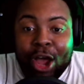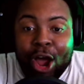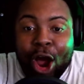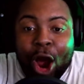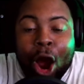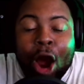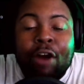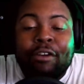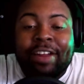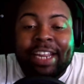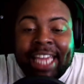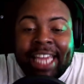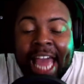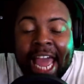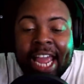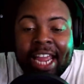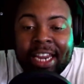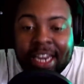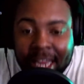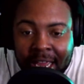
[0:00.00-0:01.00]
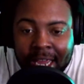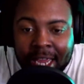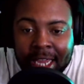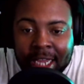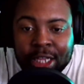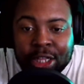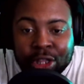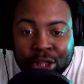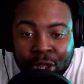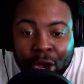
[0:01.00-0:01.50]
Hurricane
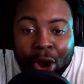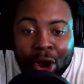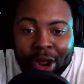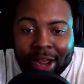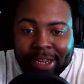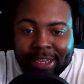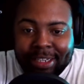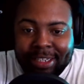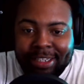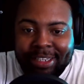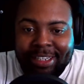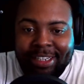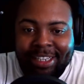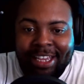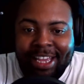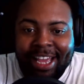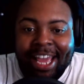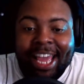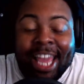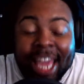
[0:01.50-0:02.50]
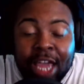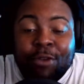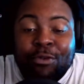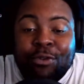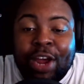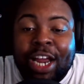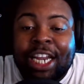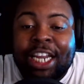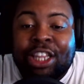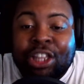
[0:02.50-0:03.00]
Ian thought, he
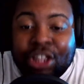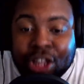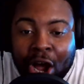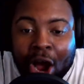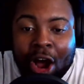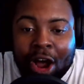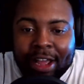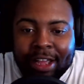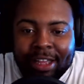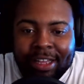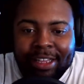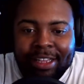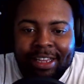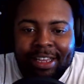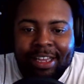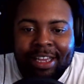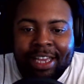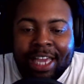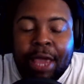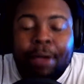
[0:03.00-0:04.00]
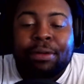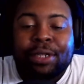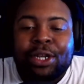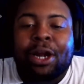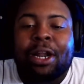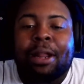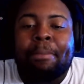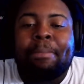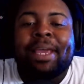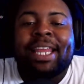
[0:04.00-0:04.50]
really thought he was
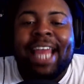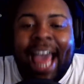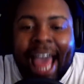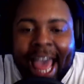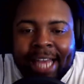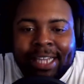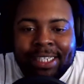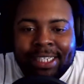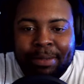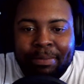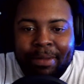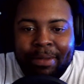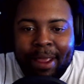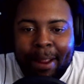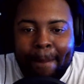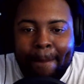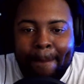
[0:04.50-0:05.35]
gonna be the end to me.